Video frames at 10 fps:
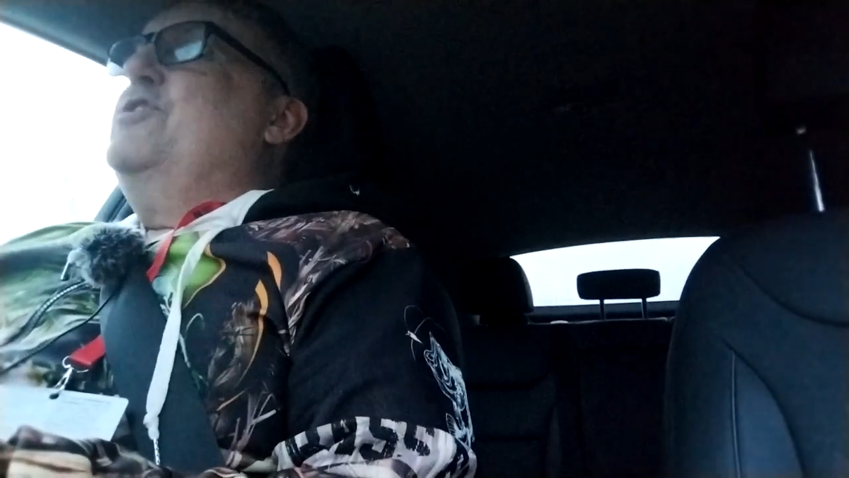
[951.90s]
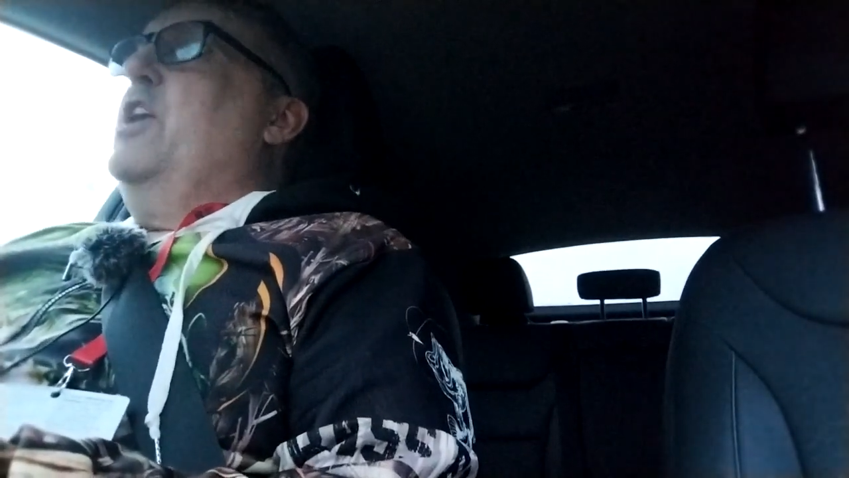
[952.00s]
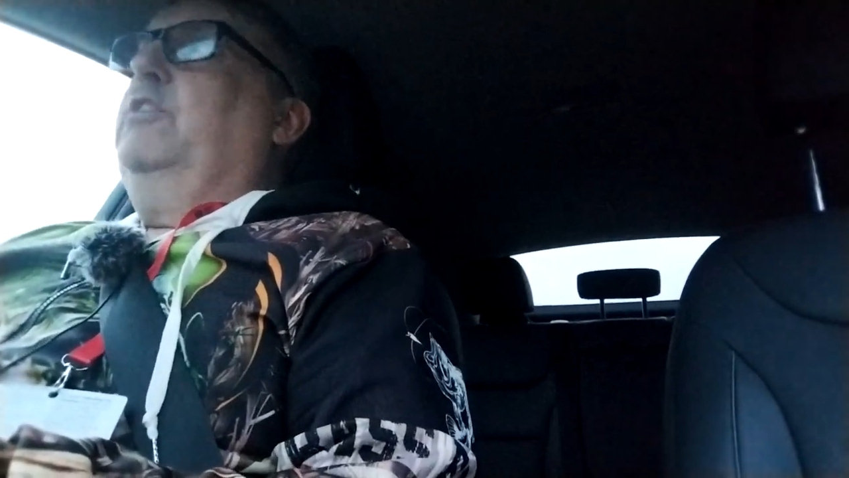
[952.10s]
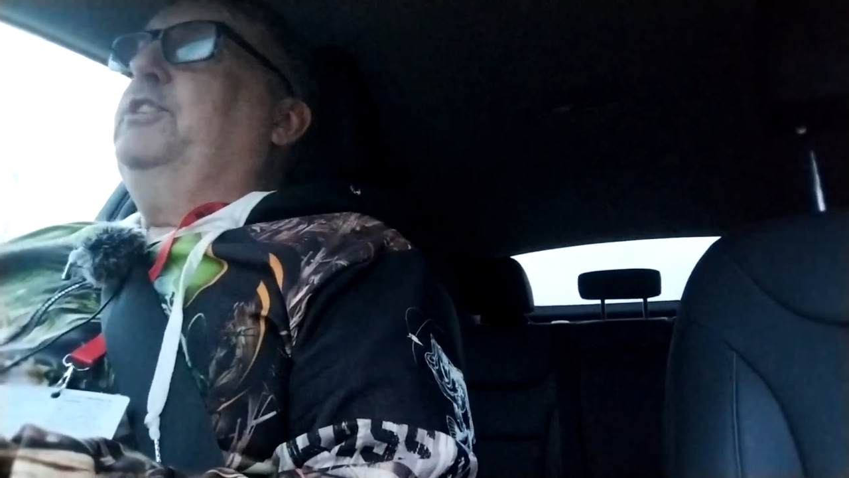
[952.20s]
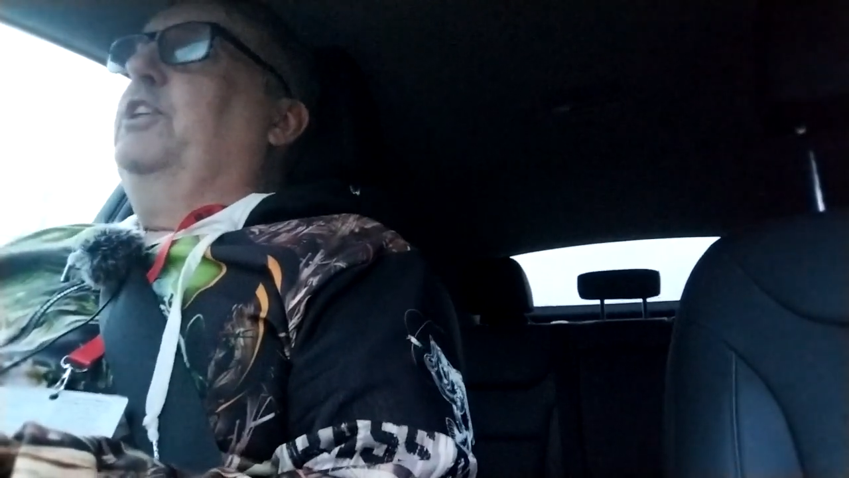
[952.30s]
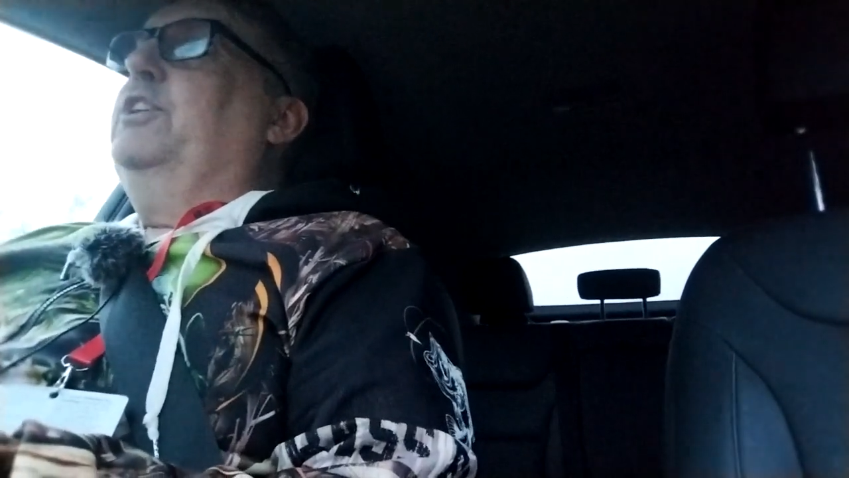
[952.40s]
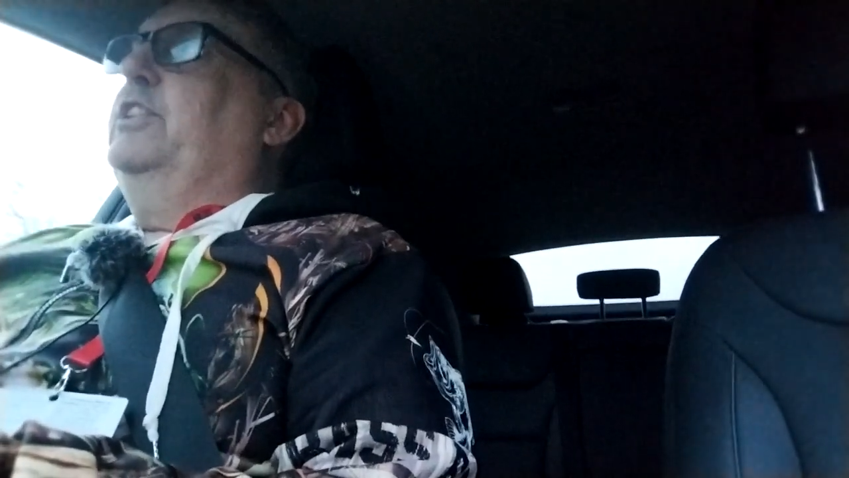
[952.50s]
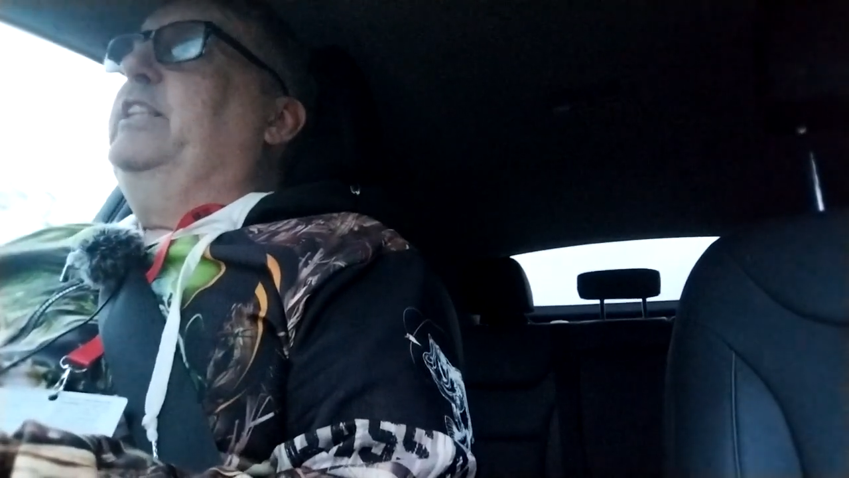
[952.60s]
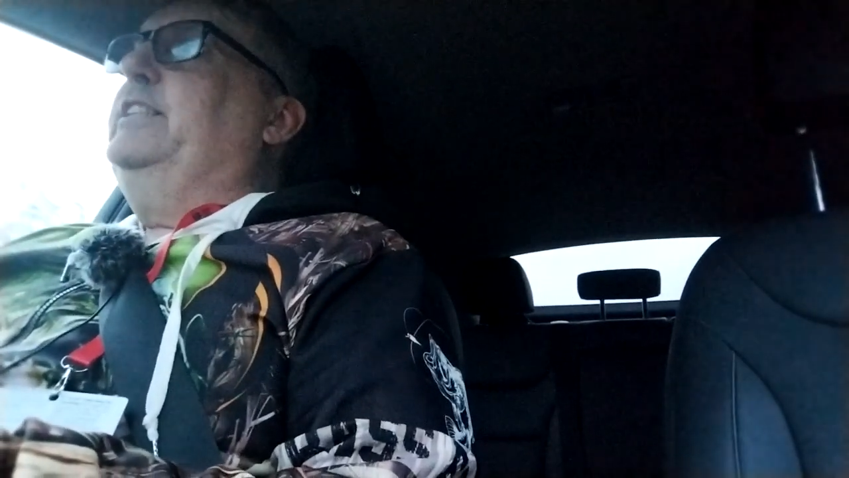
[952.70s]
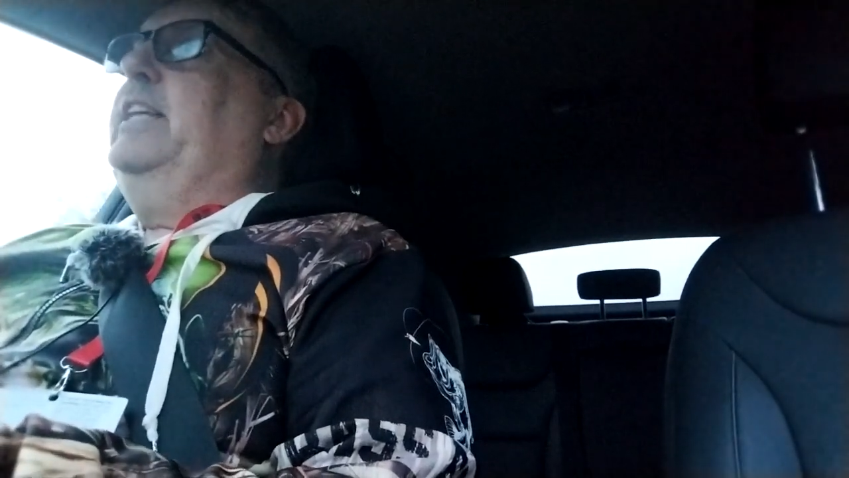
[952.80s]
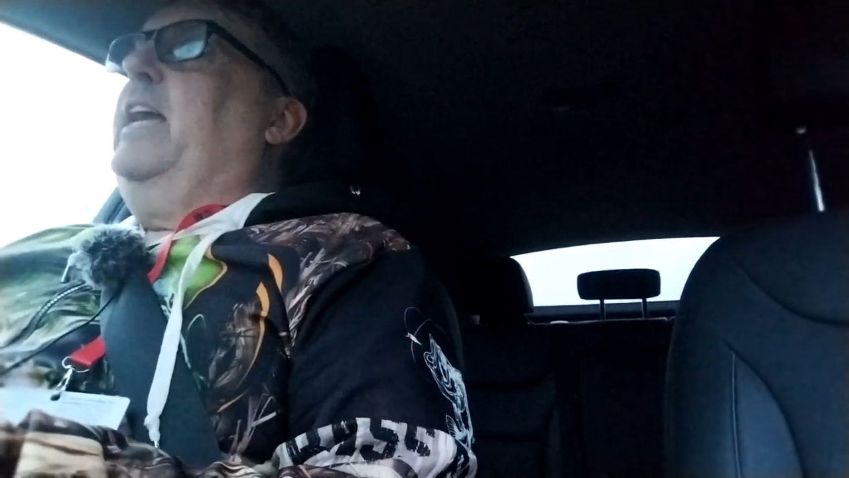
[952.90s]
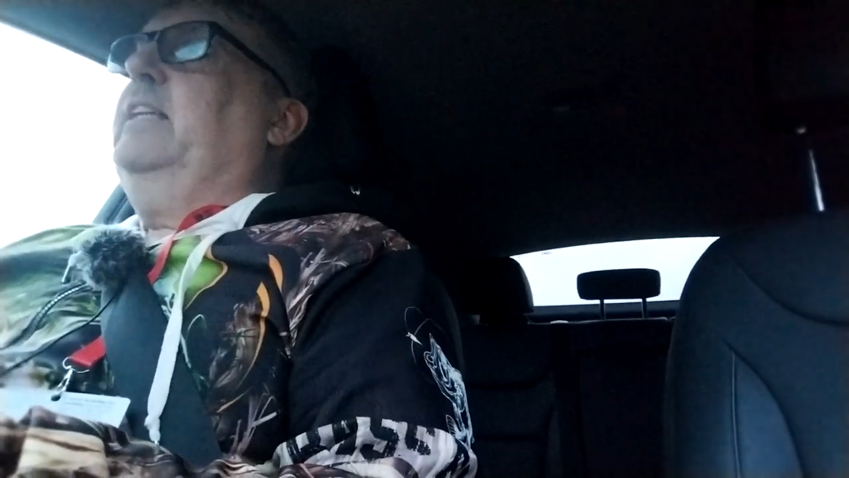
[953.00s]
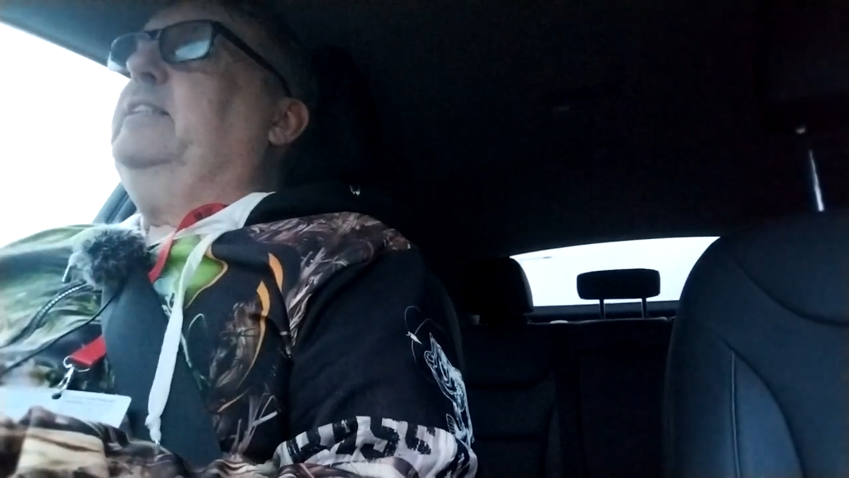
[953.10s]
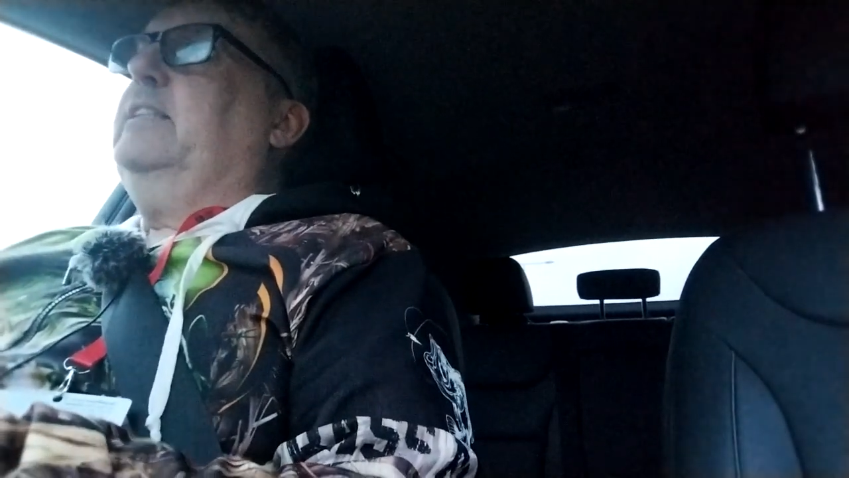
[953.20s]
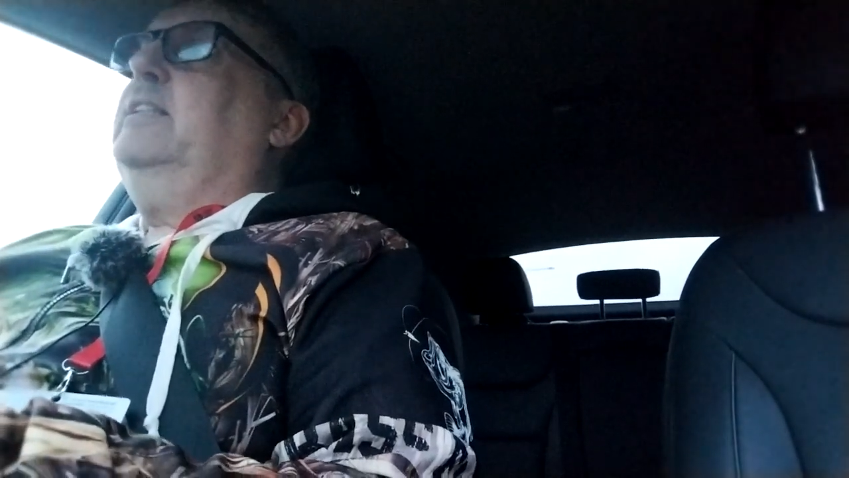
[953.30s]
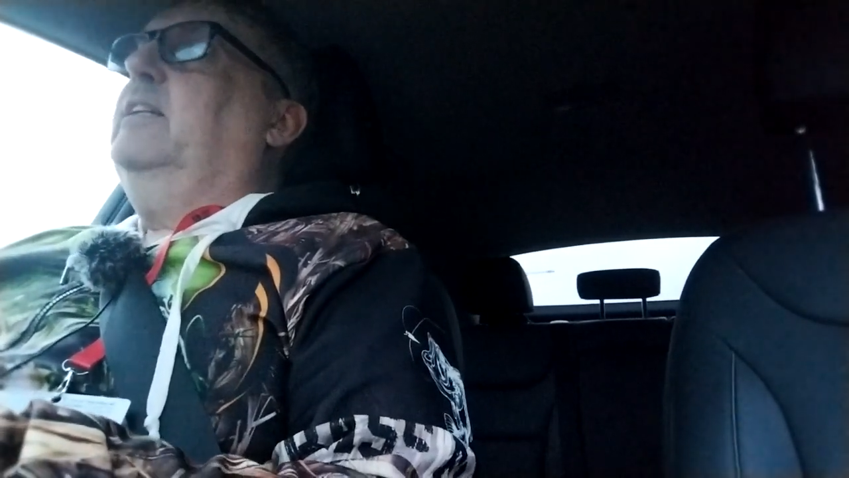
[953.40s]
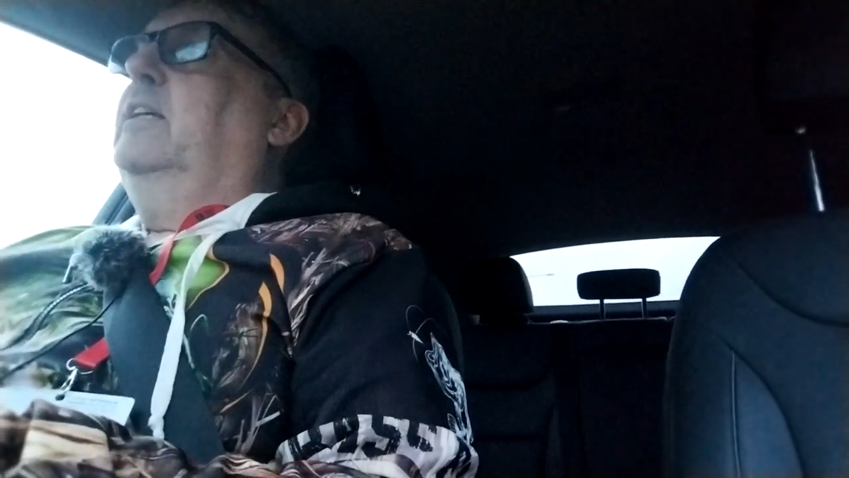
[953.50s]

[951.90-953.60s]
No surges yet.